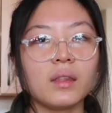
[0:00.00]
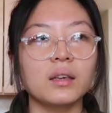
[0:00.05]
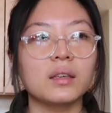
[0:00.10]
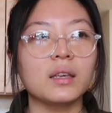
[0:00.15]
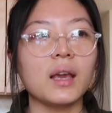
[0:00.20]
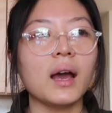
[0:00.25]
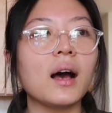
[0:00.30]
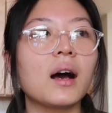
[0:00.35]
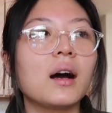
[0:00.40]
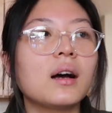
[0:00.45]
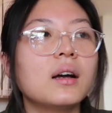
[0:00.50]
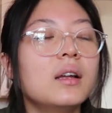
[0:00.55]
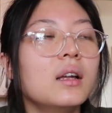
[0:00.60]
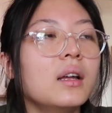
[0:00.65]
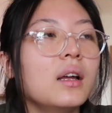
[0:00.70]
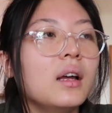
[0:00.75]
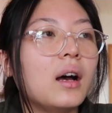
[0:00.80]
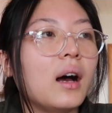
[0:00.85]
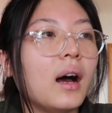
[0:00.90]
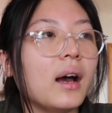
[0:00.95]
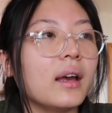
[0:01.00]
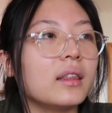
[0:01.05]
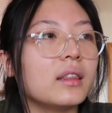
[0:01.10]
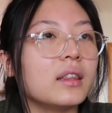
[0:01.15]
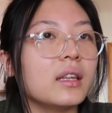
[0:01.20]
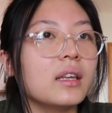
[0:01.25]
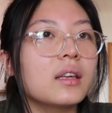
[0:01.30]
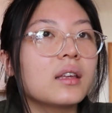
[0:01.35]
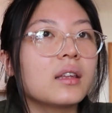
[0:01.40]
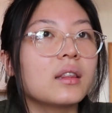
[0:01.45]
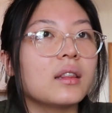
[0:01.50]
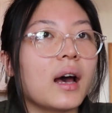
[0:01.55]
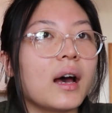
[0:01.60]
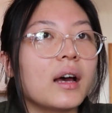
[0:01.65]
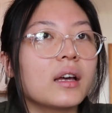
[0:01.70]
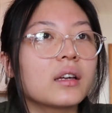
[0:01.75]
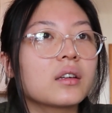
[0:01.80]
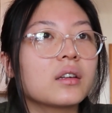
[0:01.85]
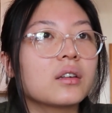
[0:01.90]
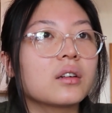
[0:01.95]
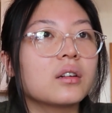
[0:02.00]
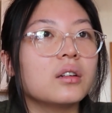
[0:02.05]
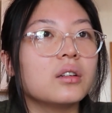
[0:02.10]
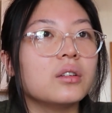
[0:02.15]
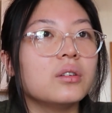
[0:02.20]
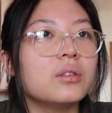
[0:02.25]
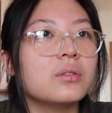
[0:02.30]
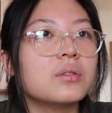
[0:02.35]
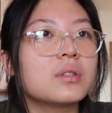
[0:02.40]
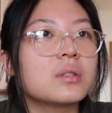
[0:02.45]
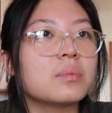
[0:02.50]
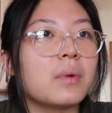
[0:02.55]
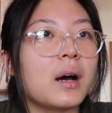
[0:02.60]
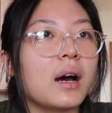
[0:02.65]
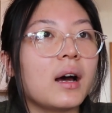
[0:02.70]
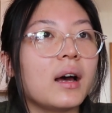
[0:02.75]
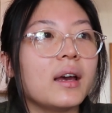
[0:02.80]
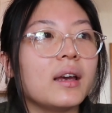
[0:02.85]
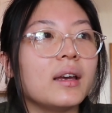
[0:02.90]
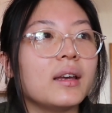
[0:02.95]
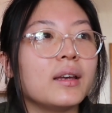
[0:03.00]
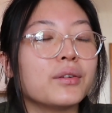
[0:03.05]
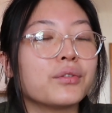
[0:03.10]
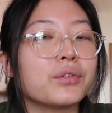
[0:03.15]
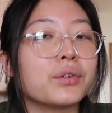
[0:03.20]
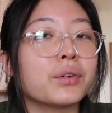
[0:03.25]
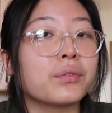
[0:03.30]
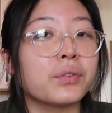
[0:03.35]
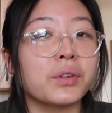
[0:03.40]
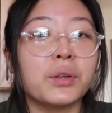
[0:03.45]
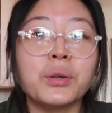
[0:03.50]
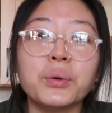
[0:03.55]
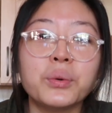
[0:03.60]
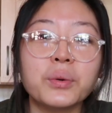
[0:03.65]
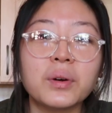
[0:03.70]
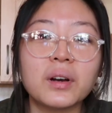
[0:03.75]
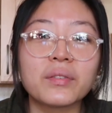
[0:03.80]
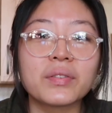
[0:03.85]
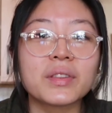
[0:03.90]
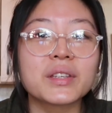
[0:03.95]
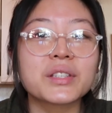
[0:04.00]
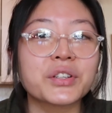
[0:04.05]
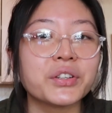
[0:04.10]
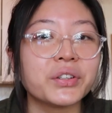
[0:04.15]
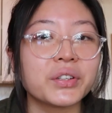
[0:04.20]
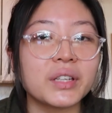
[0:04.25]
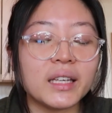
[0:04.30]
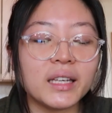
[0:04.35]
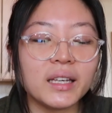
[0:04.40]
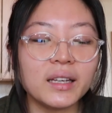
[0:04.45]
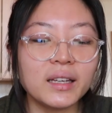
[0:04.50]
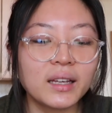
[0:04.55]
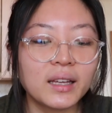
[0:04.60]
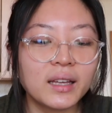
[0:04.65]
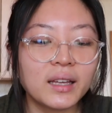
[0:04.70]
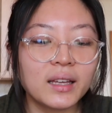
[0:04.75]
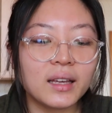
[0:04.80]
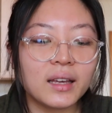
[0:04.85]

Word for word: yeah, I think that concludes my review of this cookie